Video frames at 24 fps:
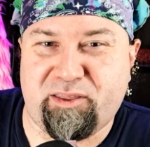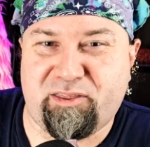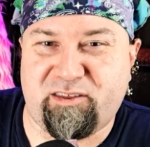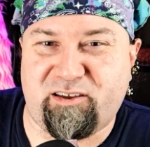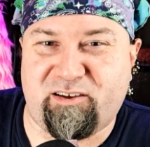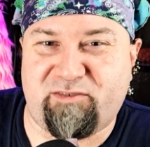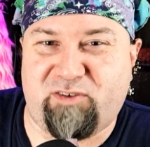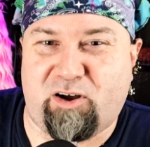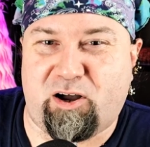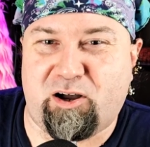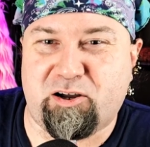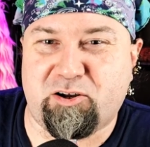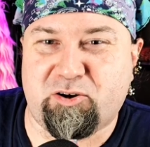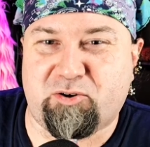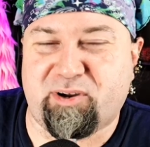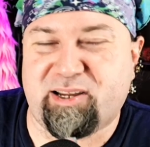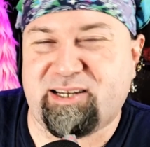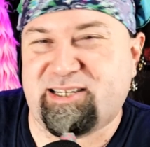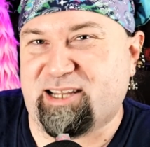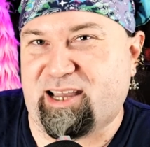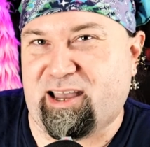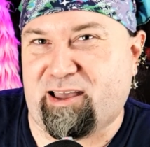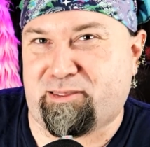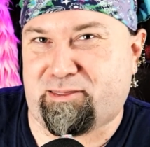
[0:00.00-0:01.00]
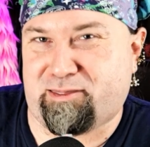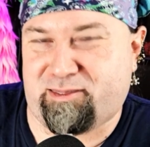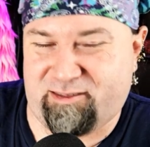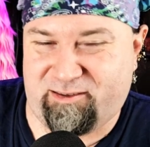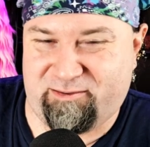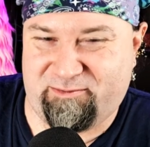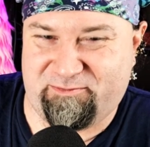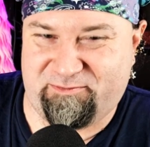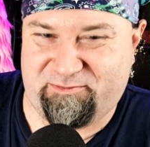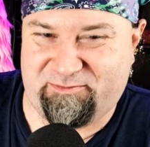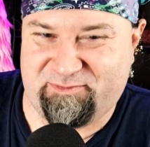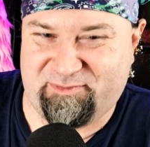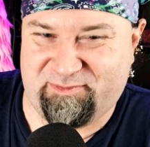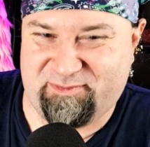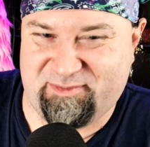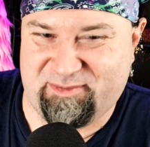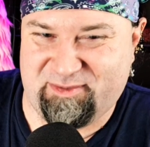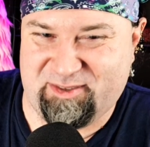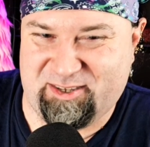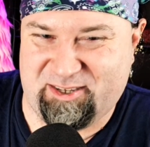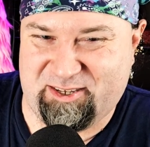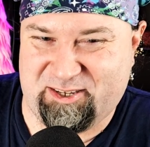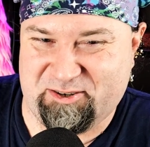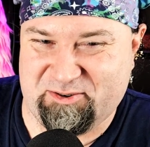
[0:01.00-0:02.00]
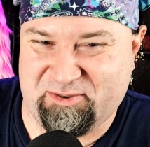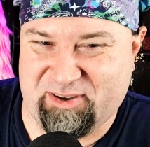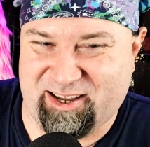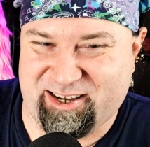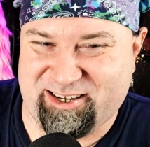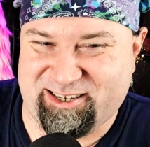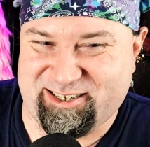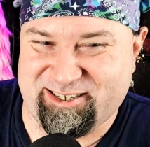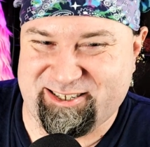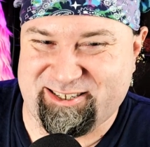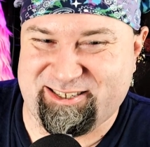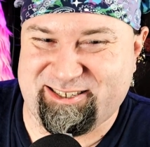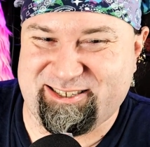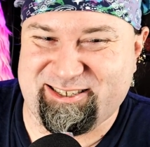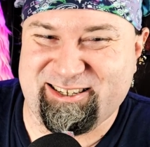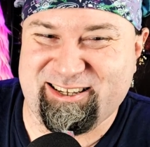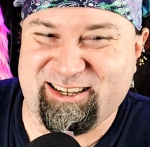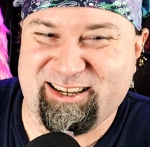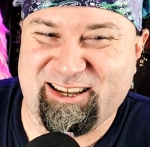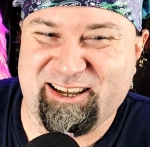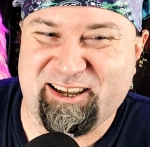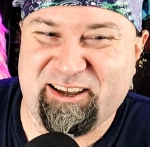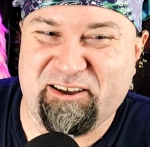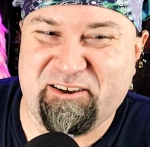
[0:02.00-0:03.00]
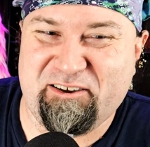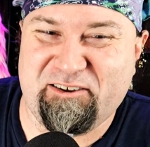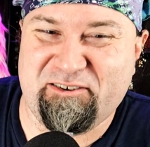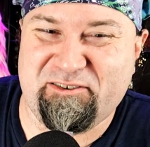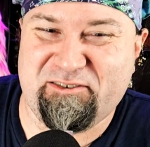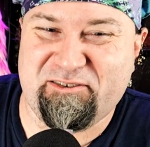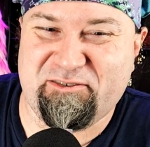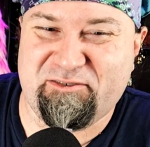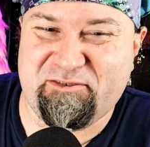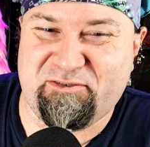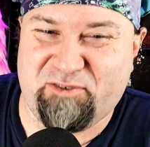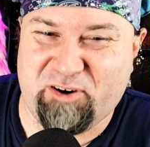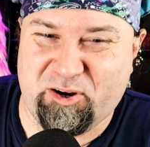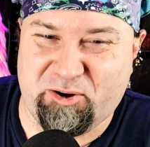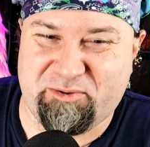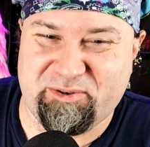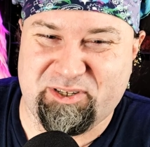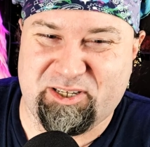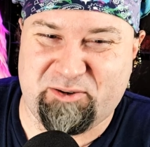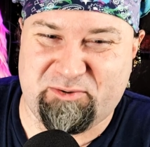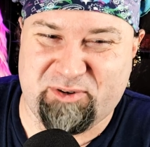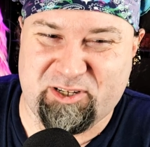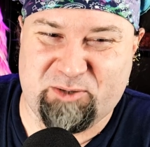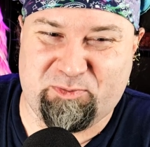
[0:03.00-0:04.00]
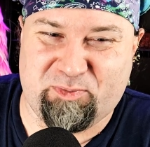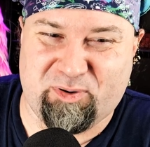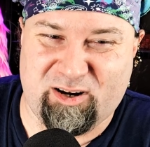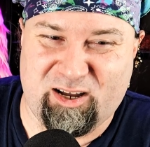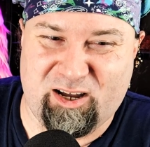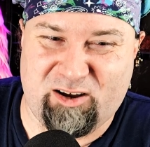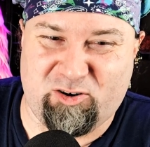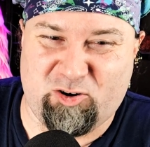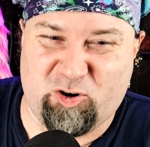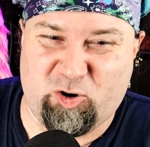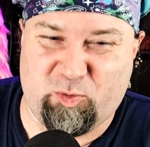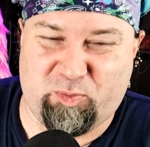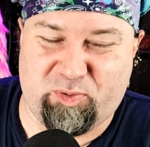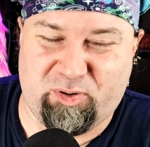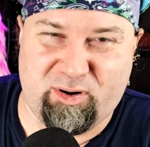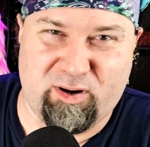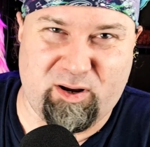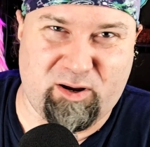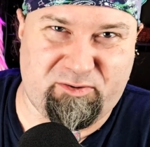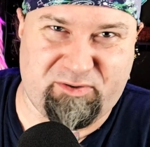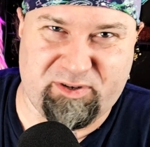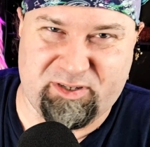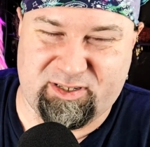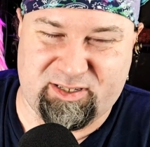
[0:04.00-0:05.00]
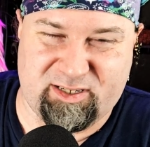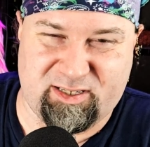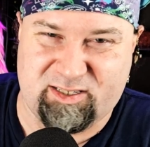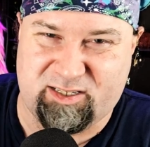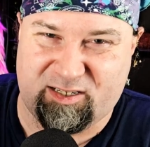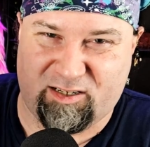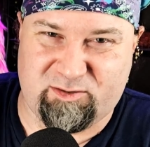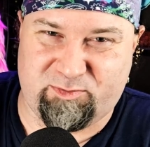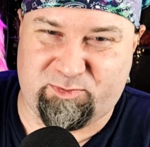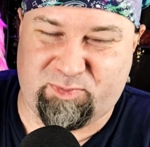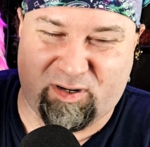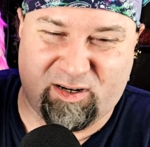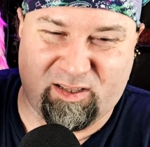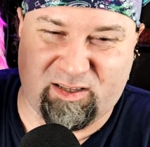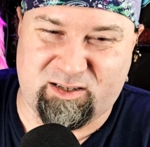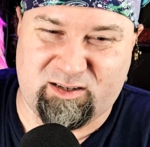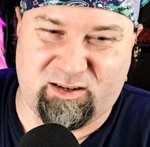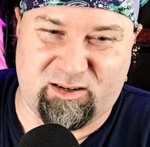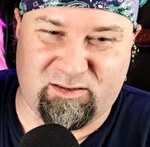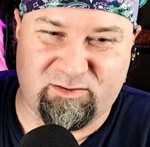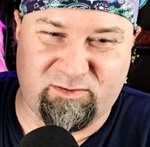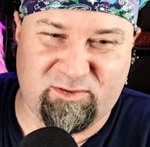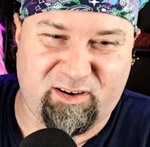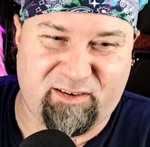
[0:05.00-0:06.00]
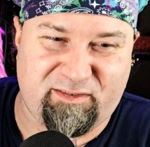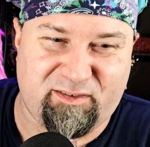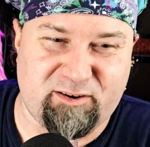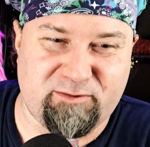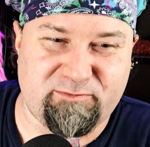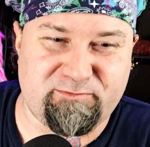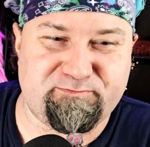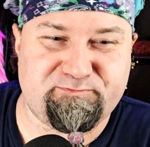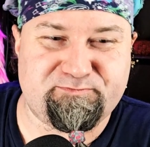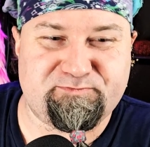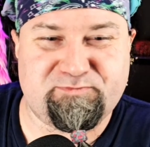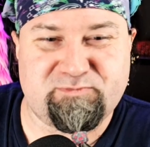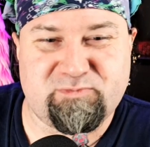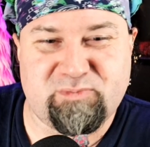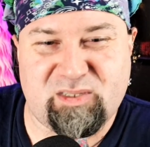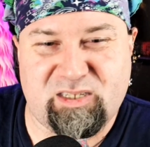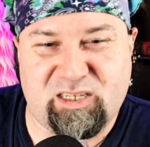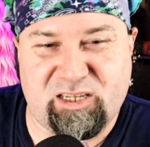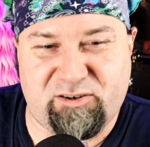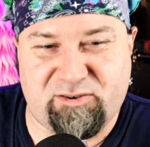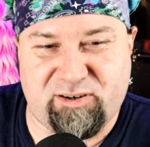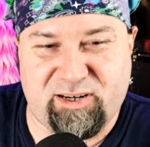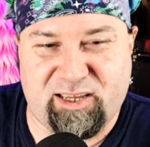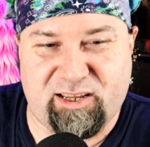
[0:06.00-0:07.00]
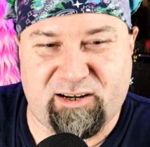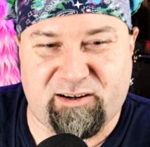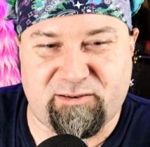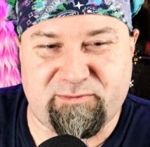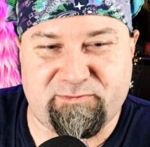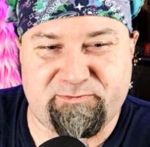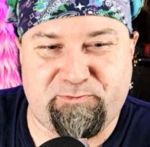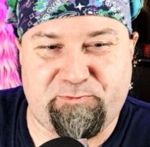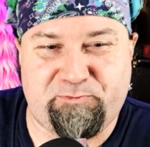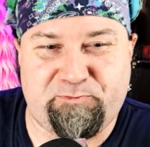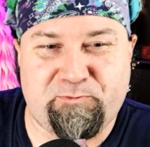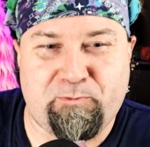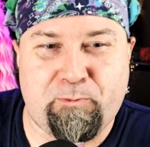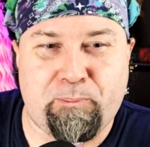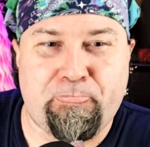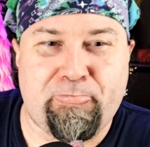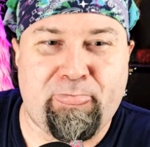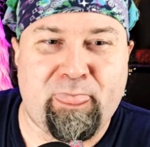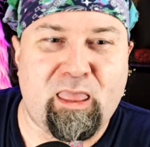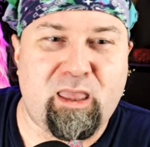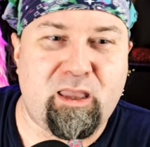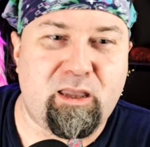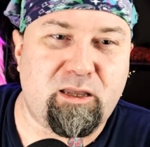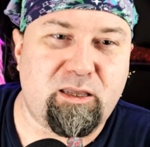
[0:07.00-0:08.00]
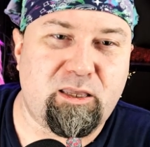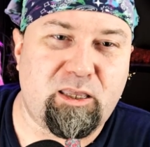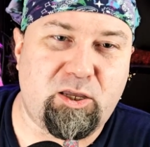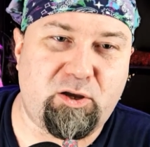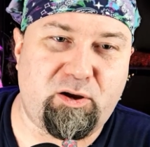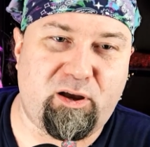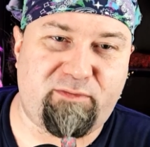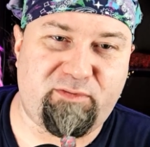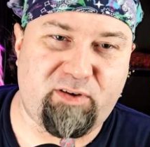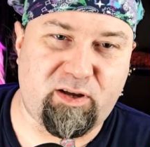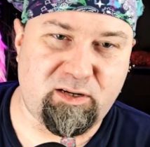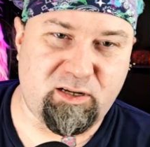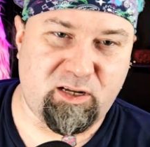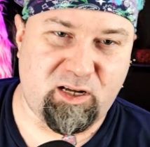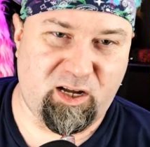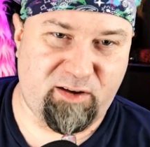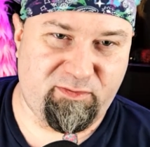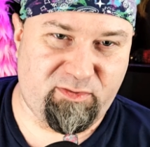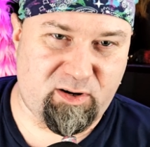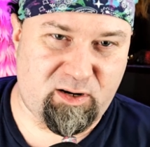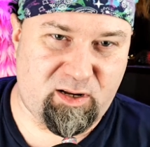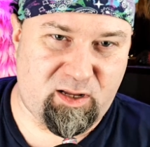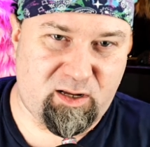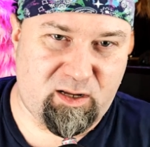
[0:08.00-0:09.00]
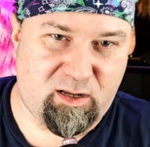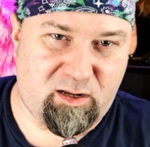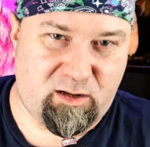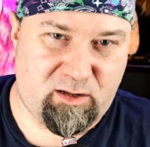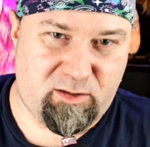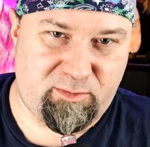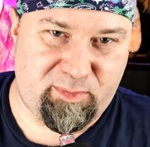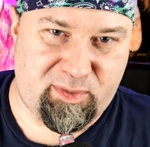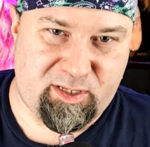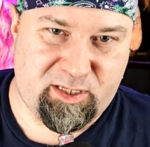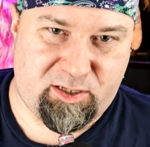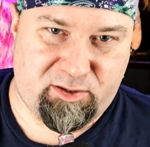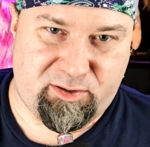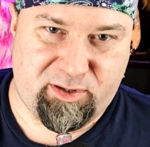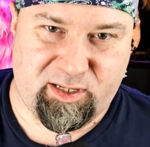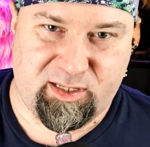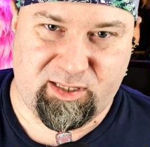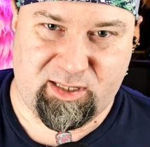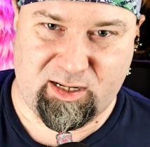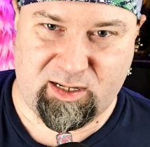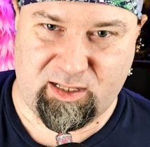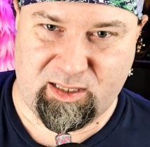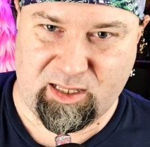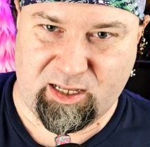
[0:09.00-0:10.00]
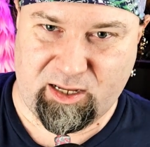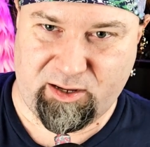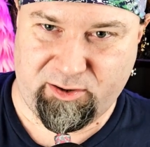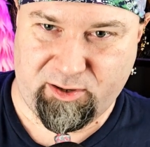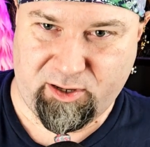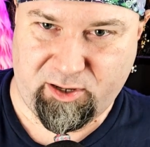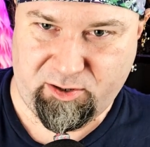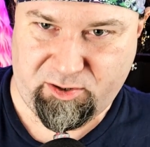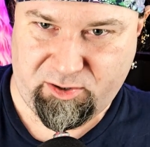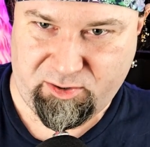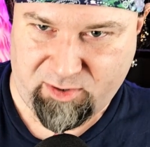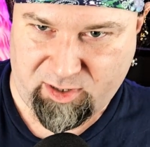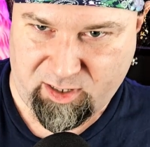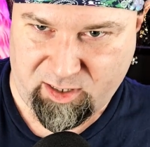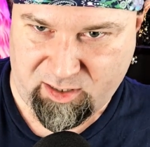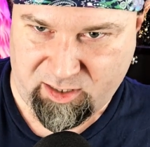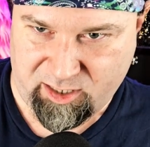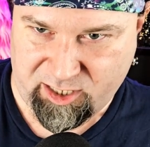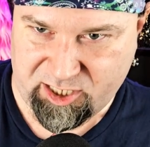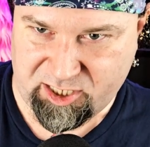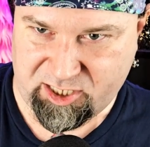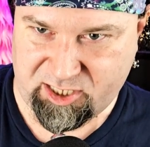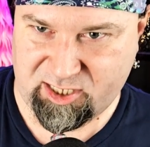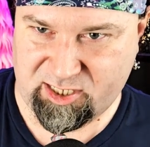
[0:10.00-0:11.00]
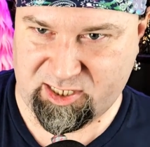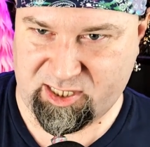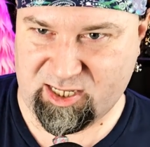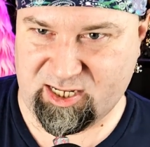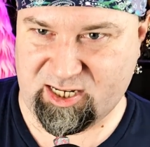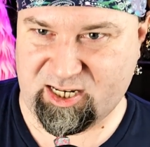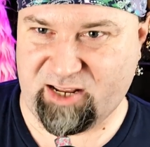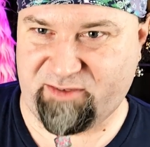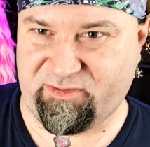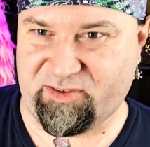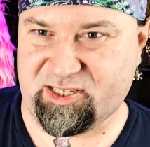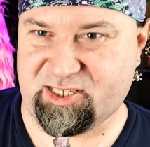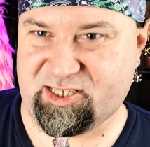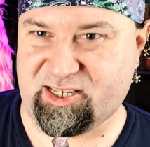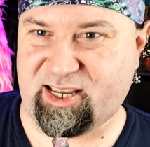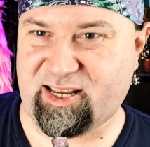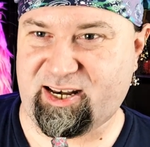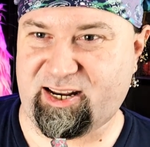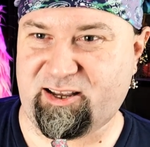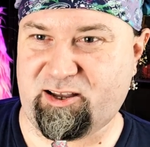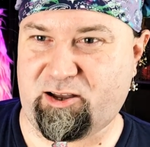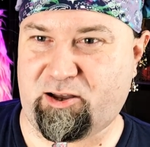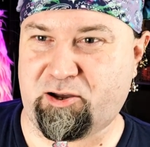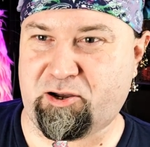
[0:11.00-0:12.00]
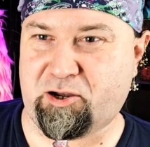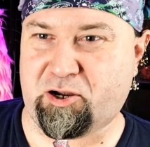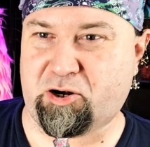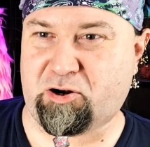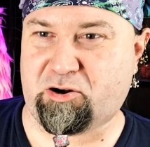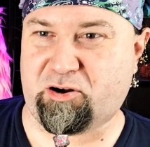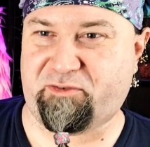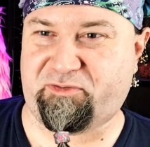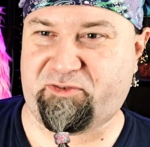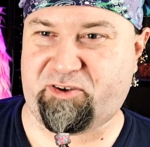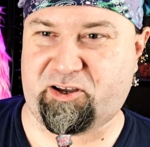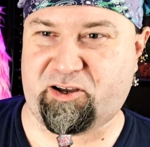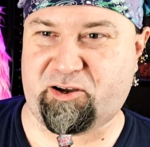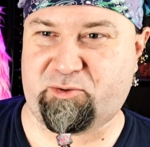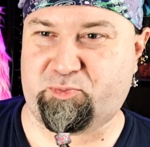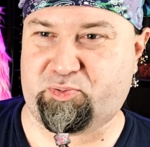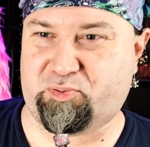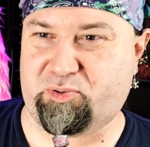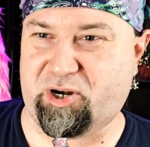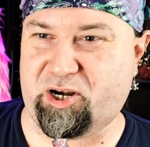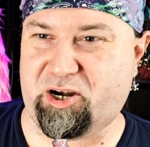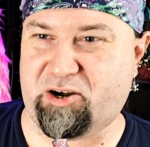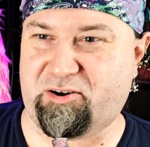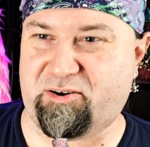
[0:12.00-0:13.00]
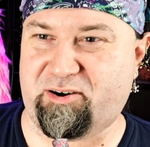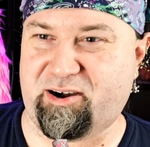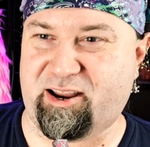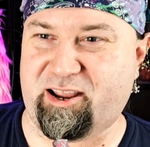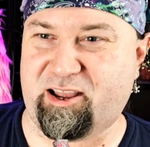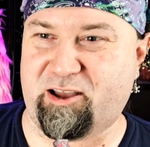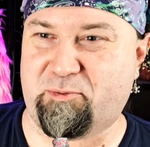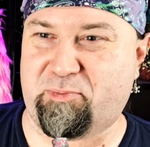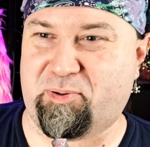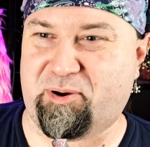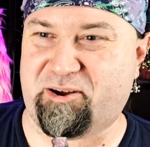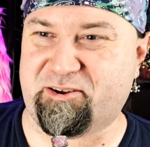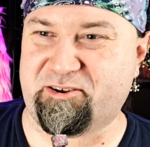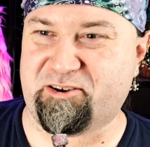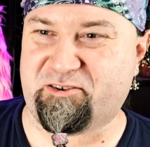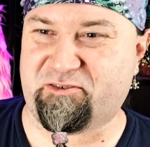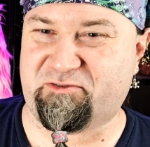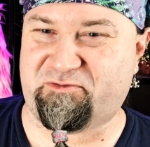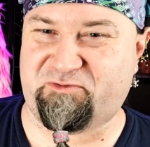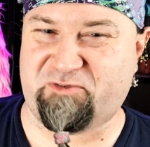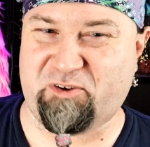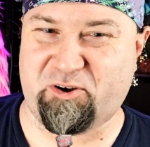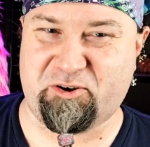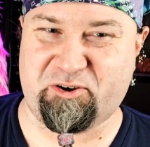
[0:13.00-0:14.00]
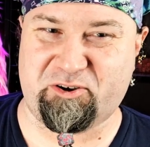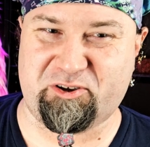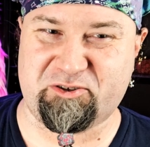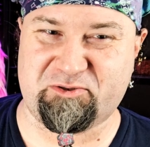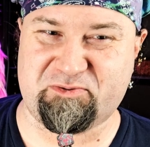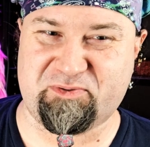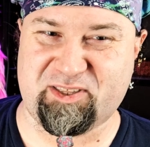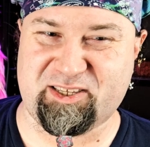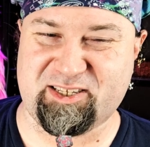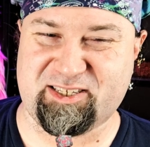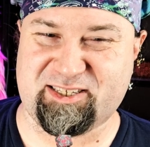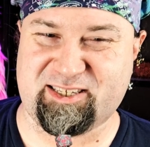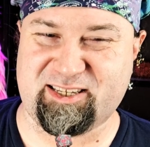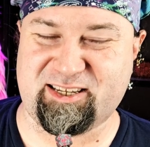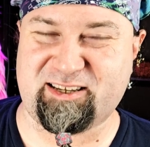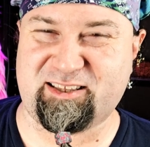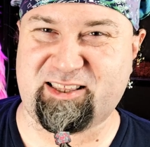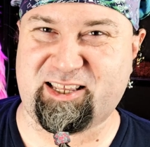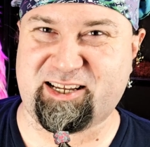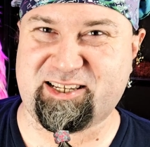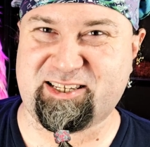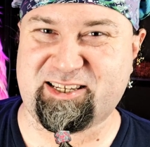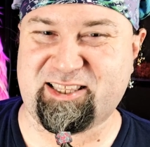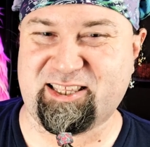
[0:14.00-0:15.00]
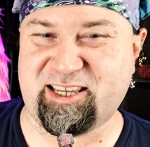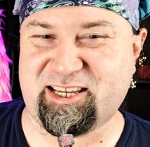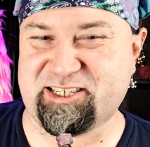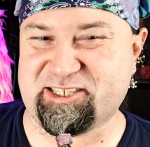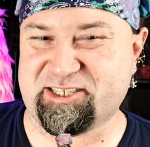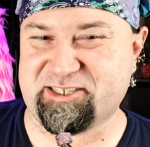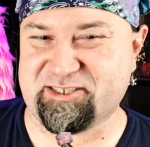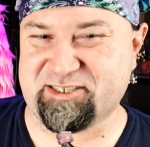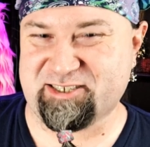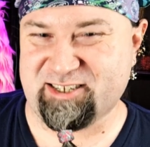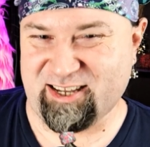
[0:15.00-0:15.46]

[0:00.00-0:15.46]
of Hungry Death. Two actions. Frequency once per hour, prerequisites, you're part of the cult, whatever. Secret Eater. You have uncovered occult mysteries that allow you to unleash the devastating hunger of Kabriri upon your foes with a single exhalation,